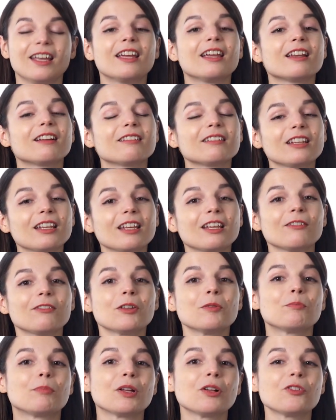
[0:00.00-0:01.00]
It'll
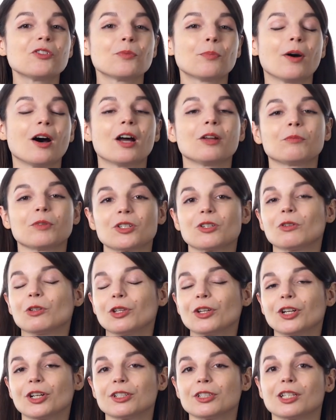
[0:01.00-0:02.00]
even build upon what you
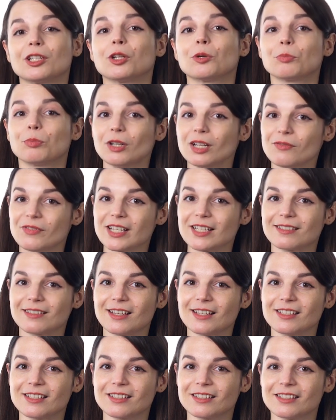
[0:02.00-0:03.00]
learned in your previous
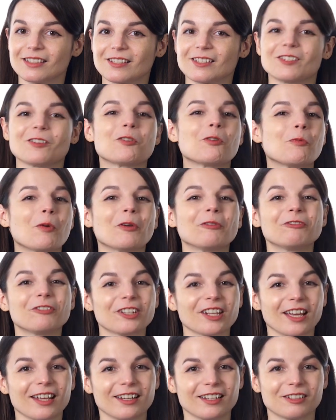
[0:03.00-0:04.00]
lesson, so you won't
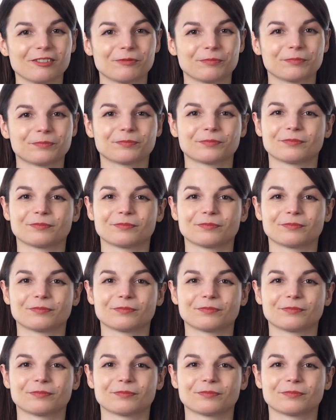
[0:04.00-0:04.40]
forget it.